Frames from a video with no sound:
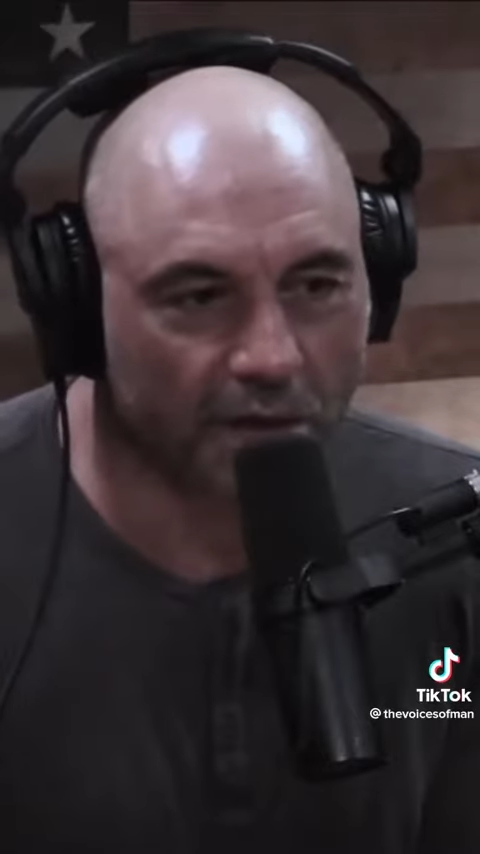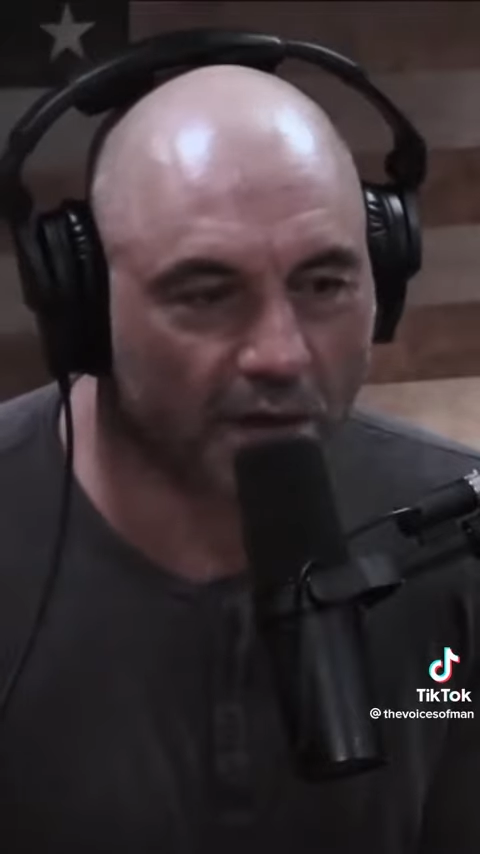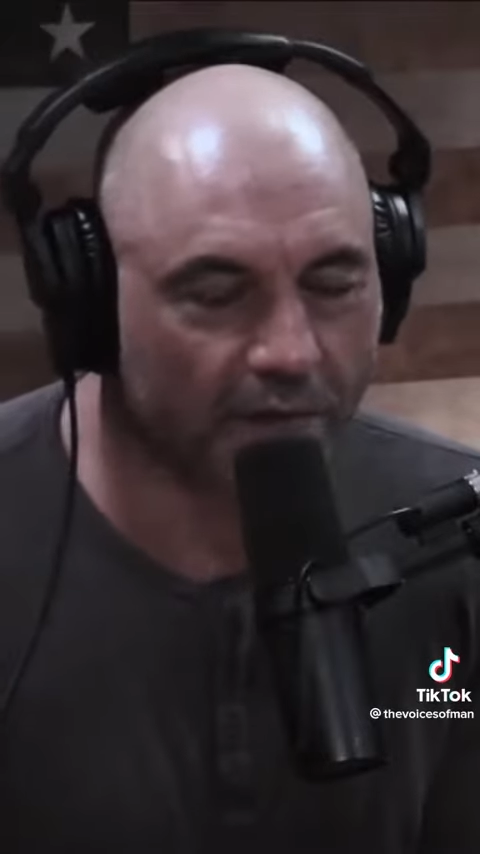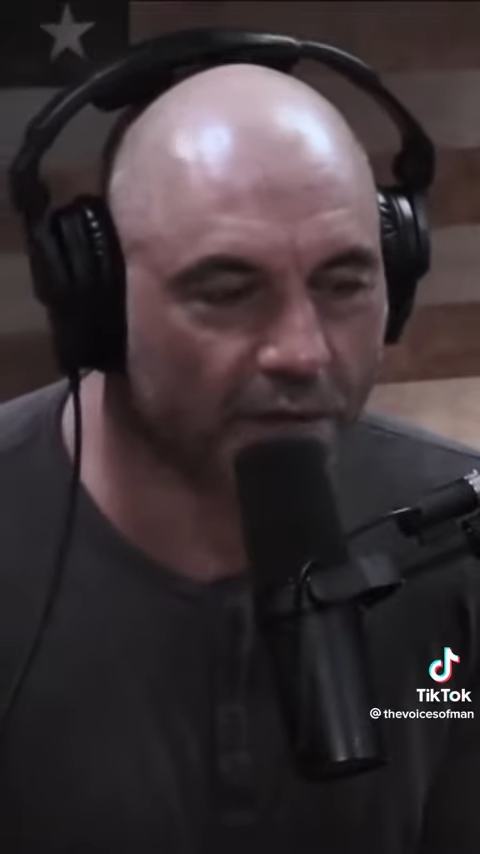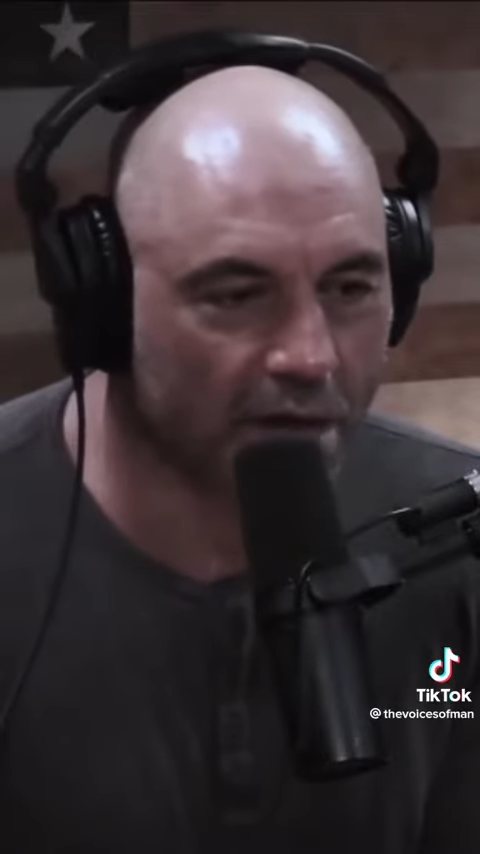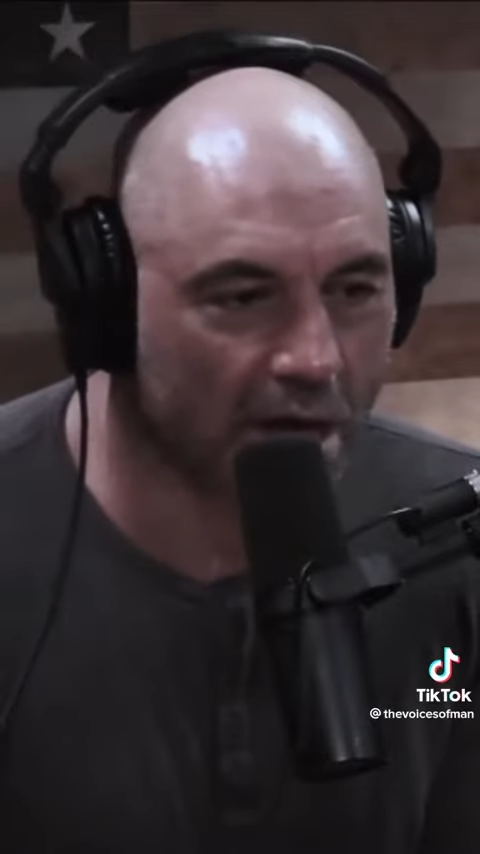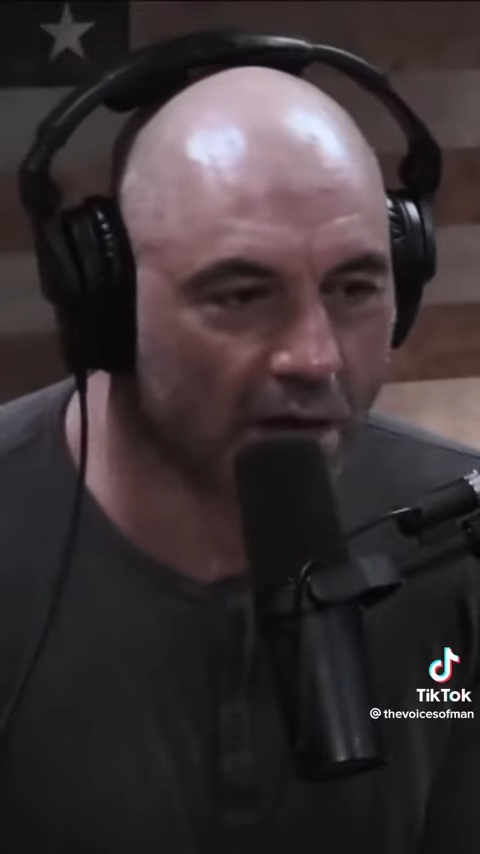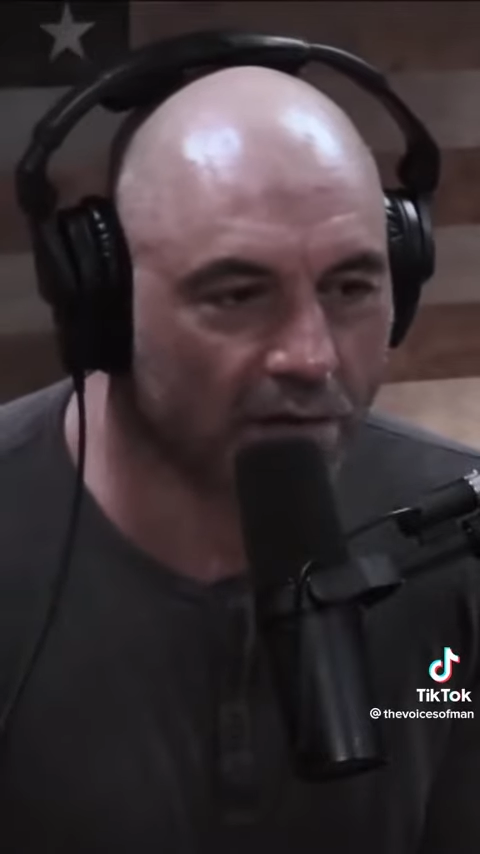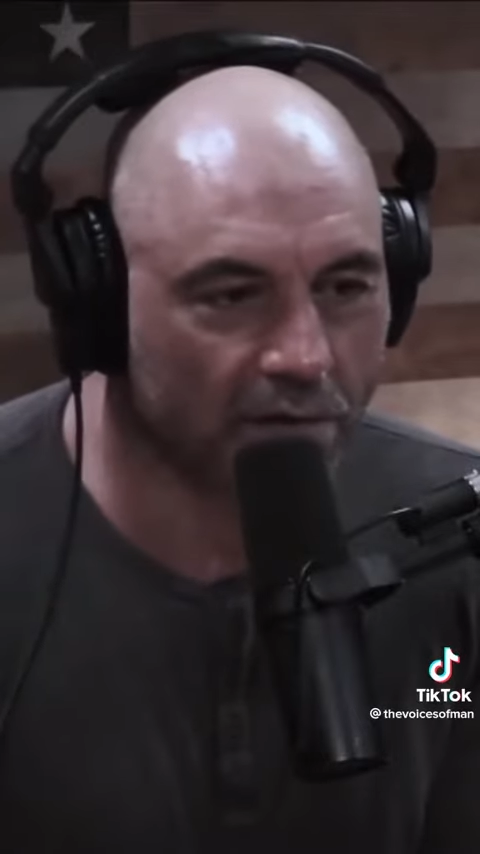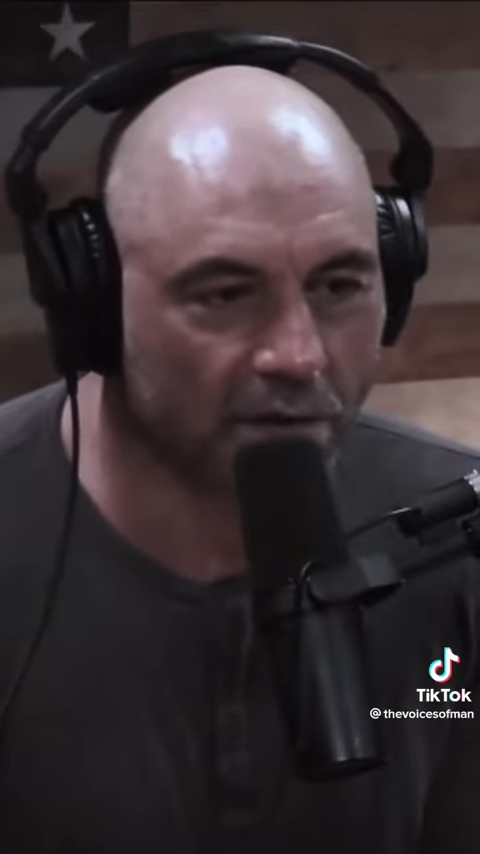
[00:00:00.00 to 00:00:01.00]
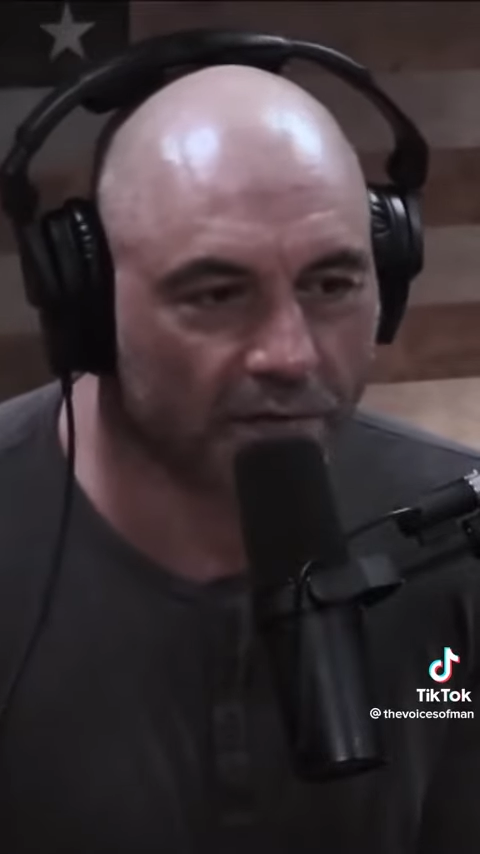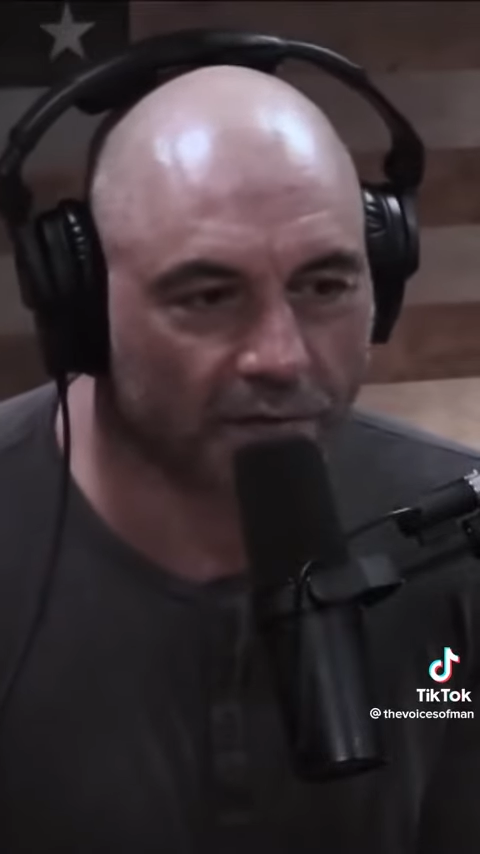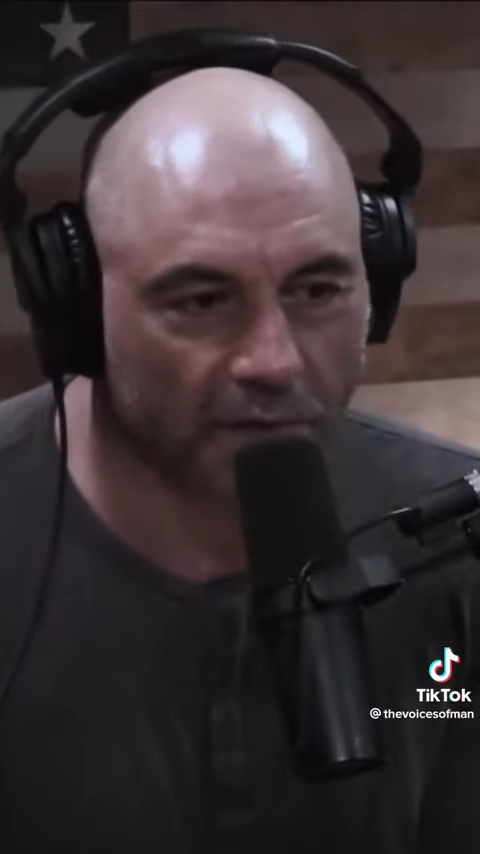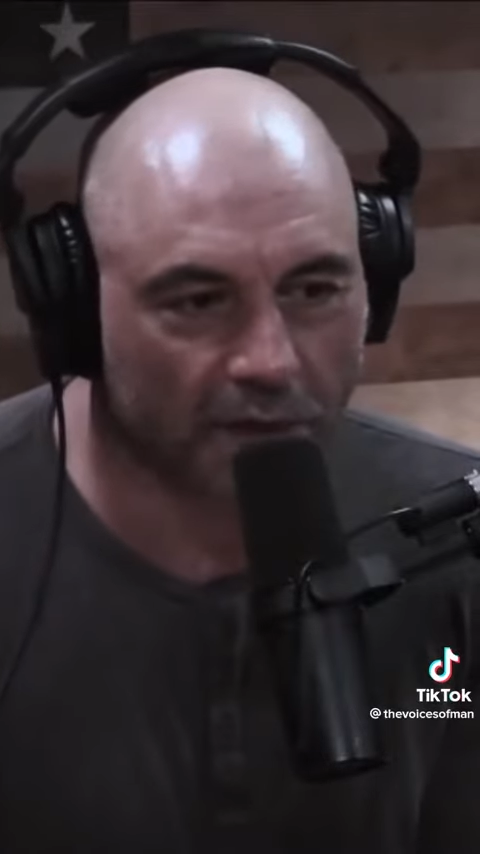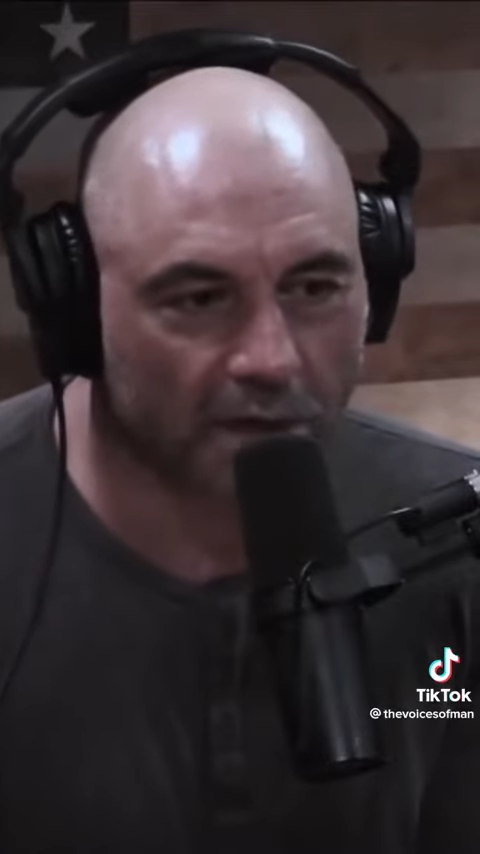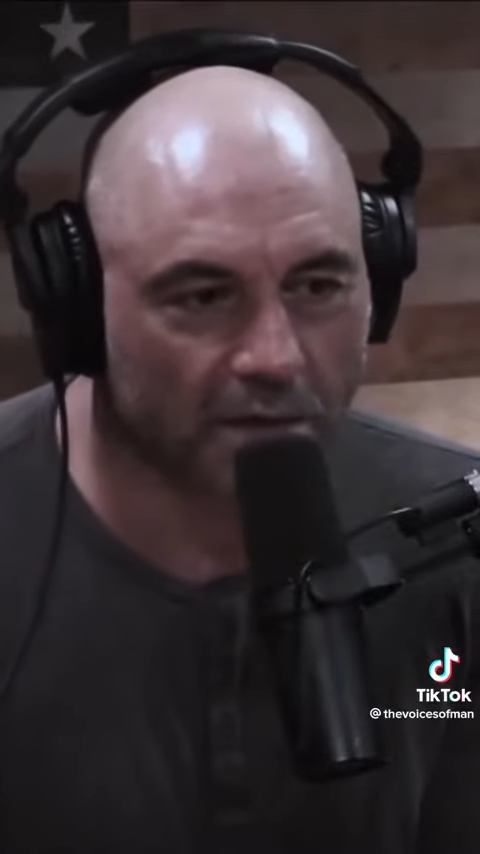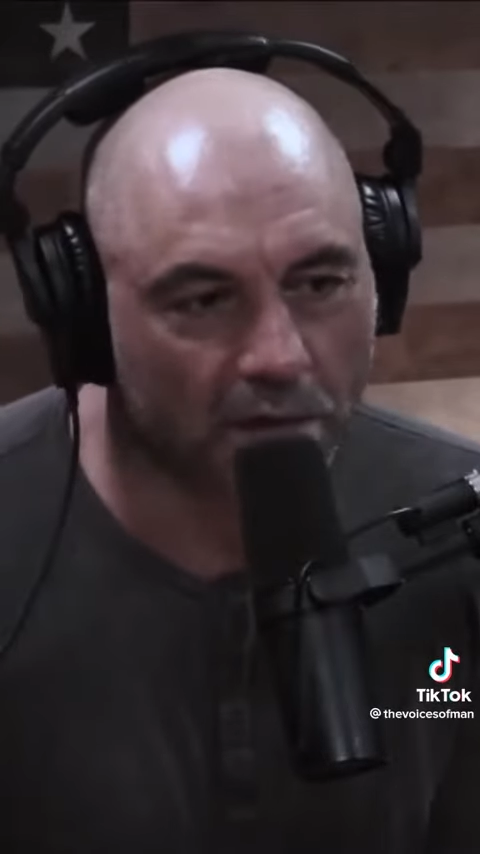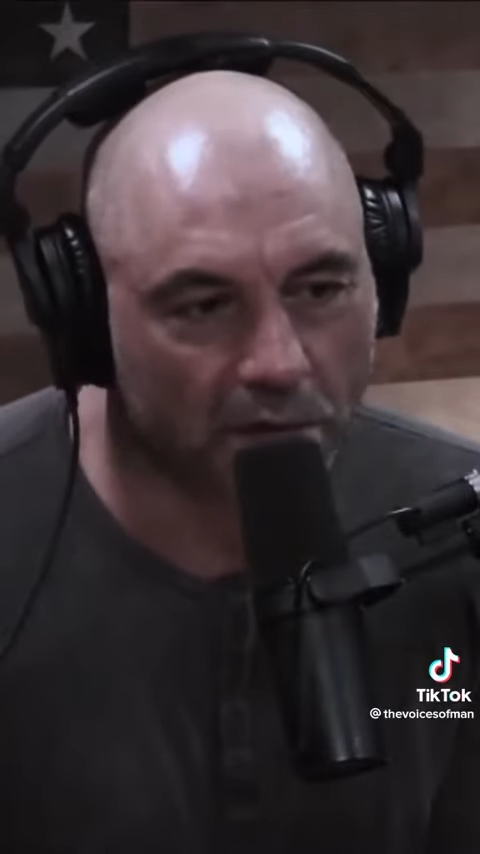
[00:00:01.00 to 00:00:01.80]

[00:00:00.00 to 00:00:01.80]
You have a child you have to raise.